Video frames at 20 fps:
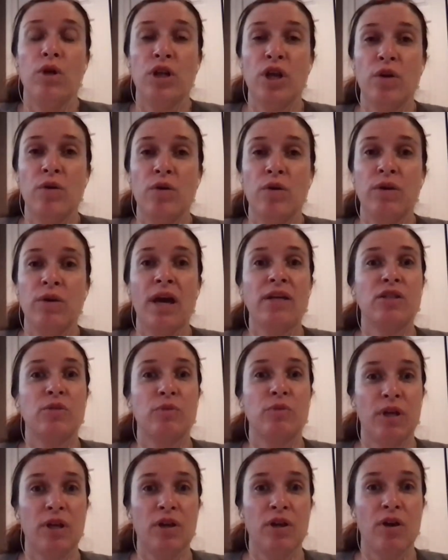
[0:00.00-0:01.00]

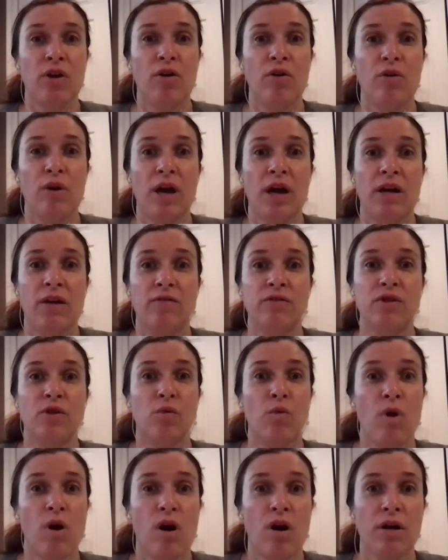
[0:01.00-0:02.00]
yes, we can go kind of
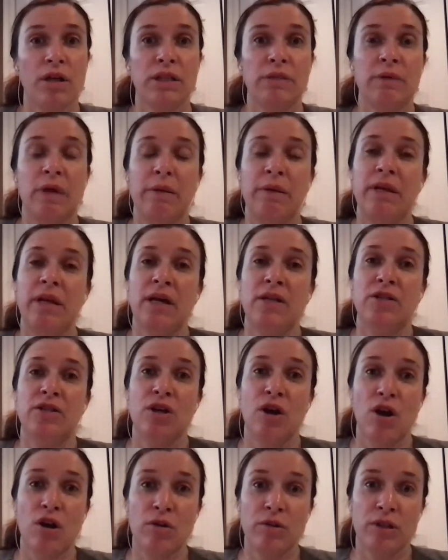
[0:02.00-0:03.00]
to walks, maybe
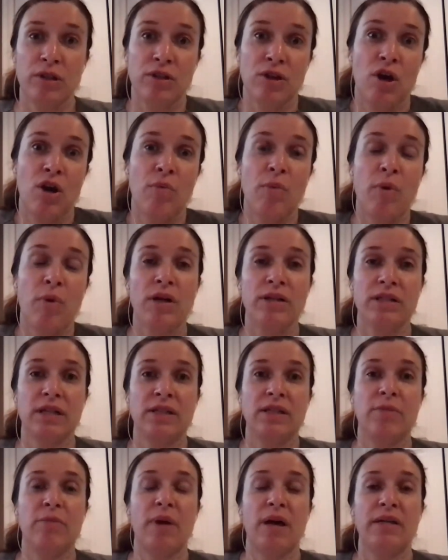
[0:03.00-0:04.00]
not the dog
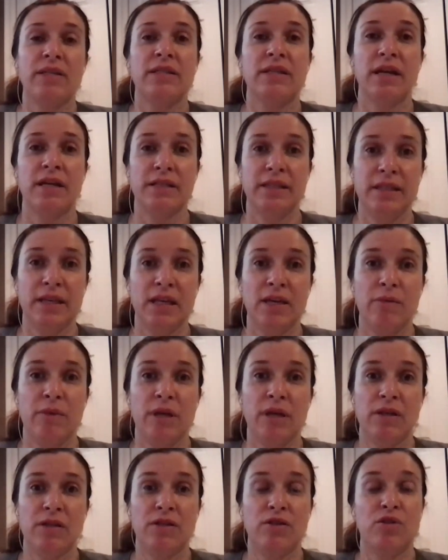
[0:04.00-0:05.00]
park's not the best idea
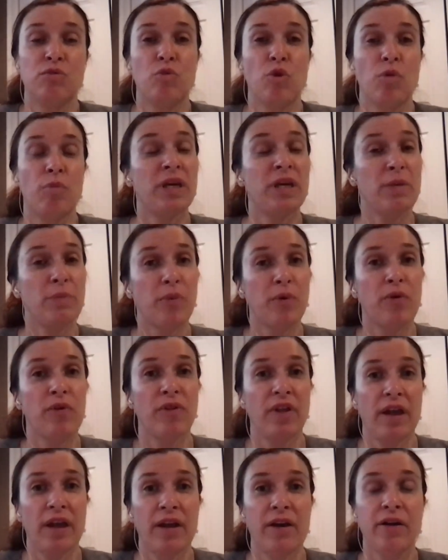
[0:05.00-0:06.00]
because there's more
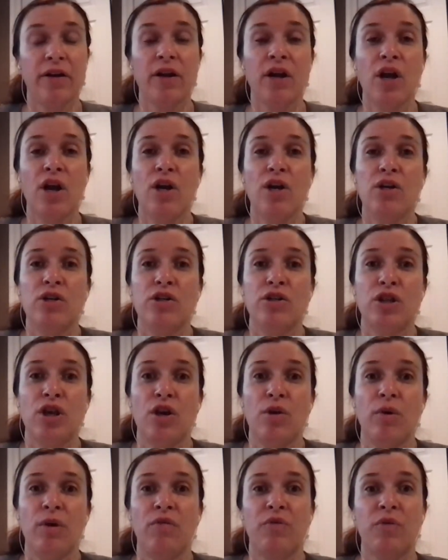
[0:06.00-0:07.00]
people there.
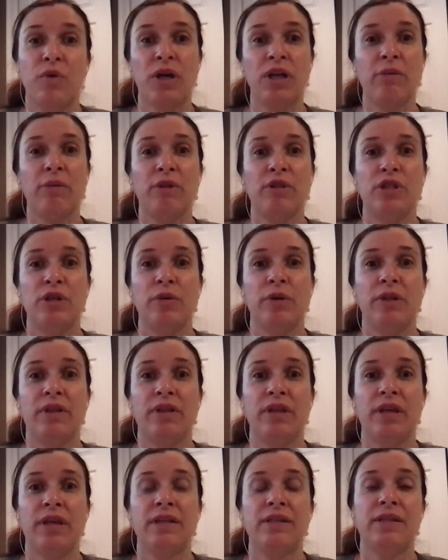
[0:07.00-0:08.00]
So if we're going to be
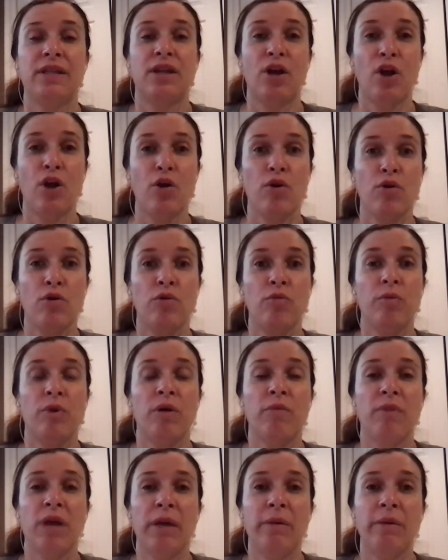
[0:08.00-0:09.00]
doing things at
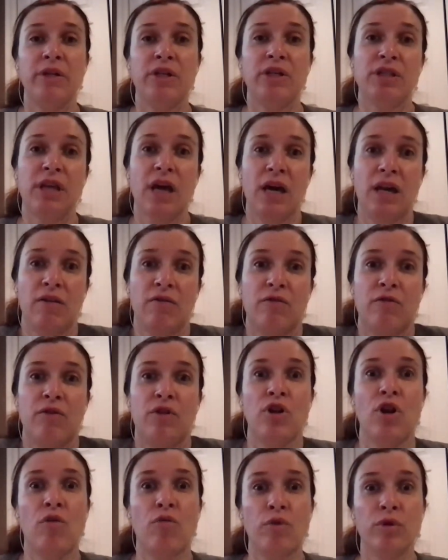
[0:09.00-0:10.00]
home, maybe just kind of
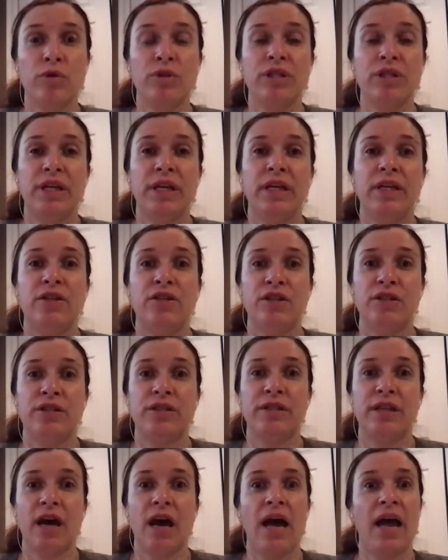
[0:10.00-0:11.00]
our routine,
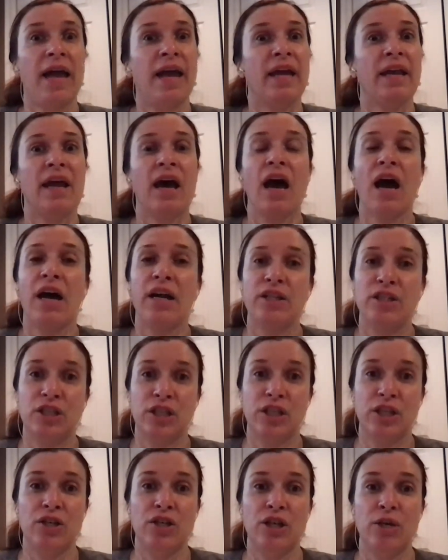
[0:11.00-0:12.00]
just hand
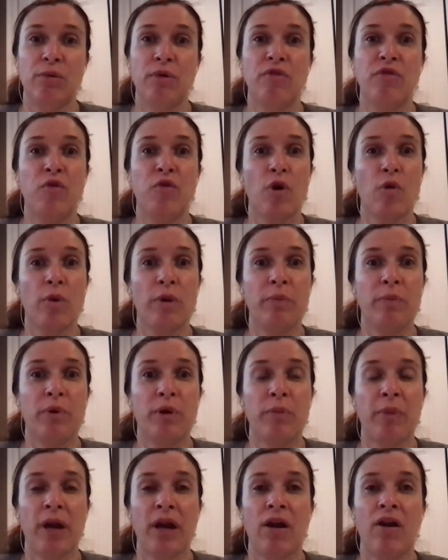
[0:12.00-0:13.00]
hygiene, before we
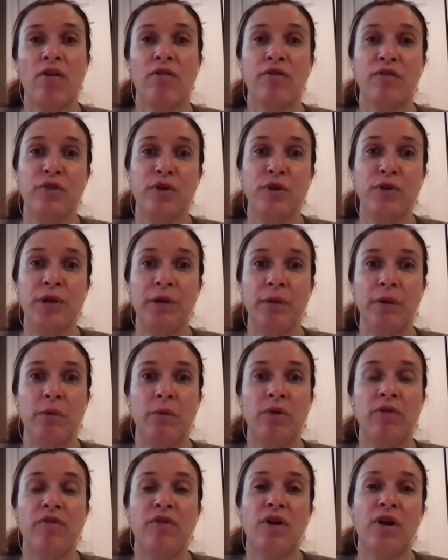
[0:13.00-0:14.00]
prepare our food like
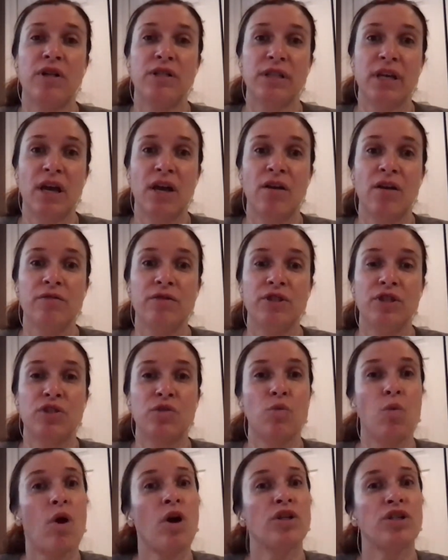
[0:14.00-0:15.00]
we would for ourselves,
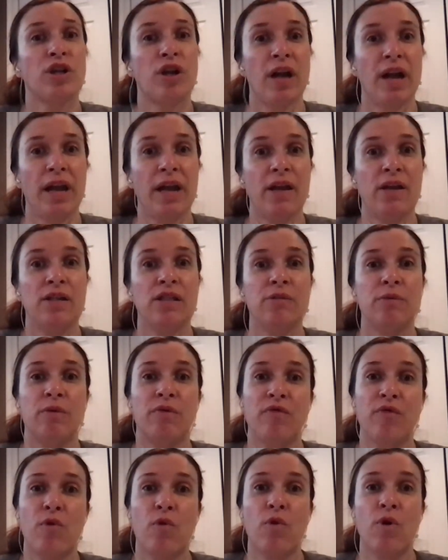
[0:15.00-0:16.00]
just wash our hands
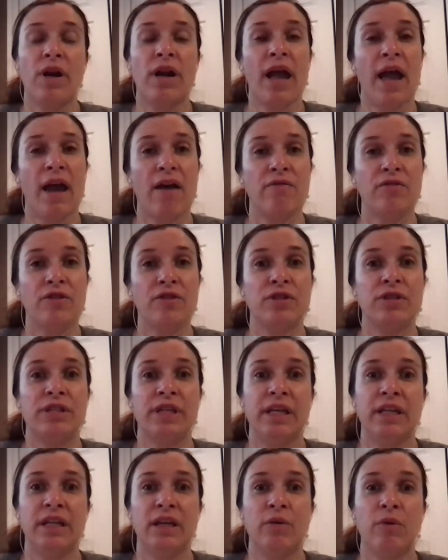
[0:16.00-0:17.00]
before and after
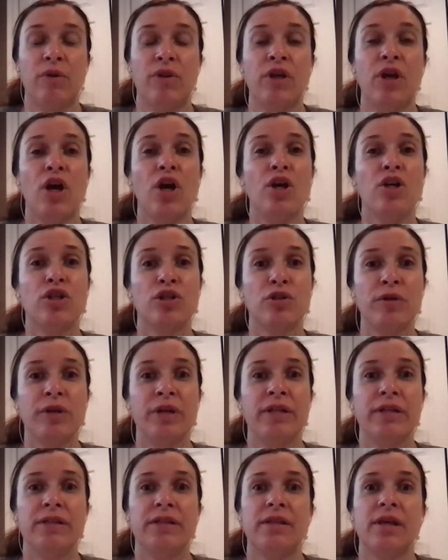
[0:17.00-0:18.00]
dealing with
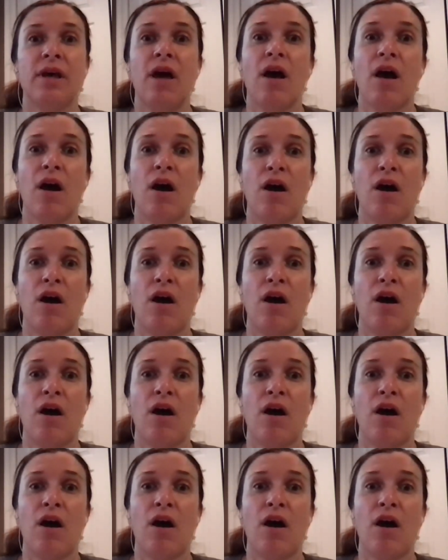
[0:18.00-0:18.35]
treats.